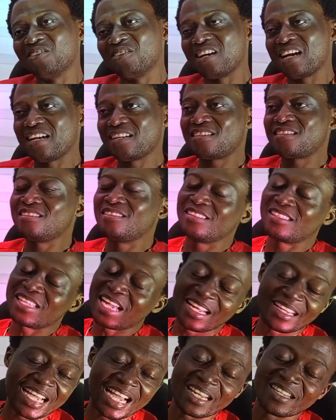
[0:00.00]
Alright, the
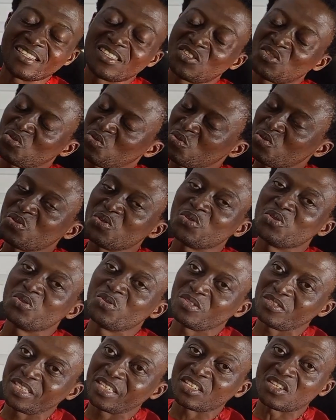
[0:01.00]
standard is
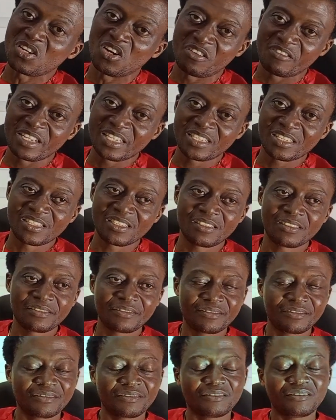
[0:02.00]
too encouraging,
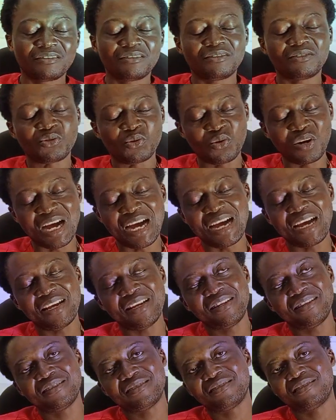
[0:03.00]
too
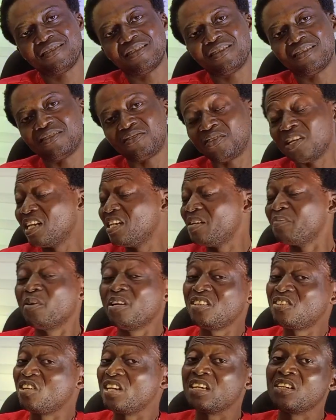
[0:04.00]
high for
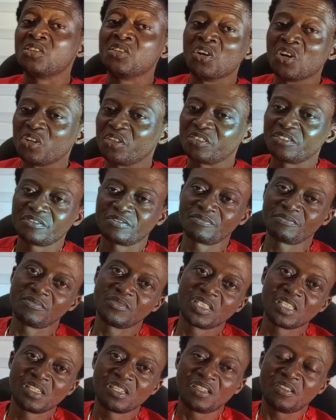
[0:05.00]
anybody to ignore.
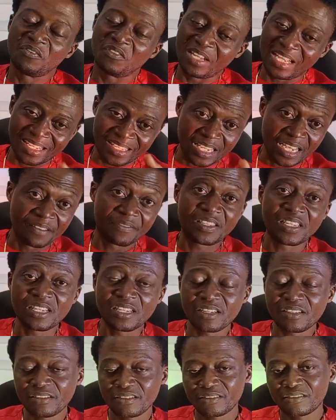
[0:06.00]
For your
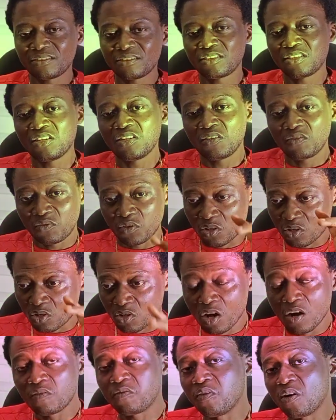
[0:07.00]
safety,
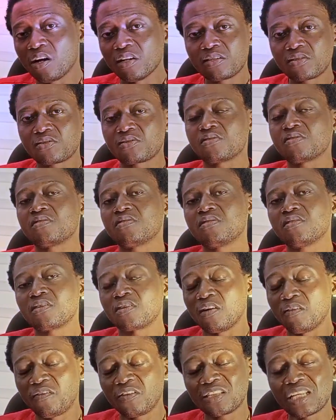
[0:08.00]
for comfort,
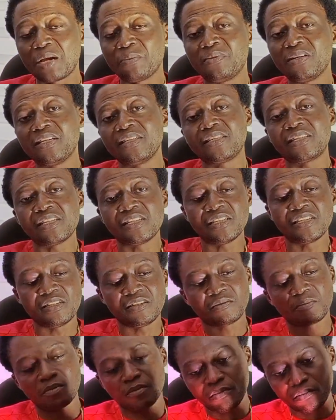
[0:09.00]

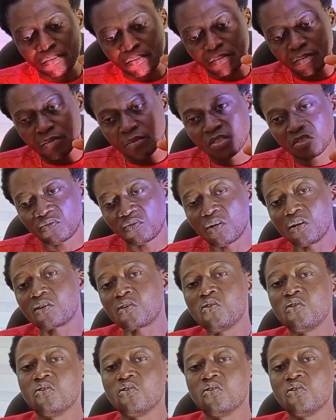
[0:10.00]
comfortability, for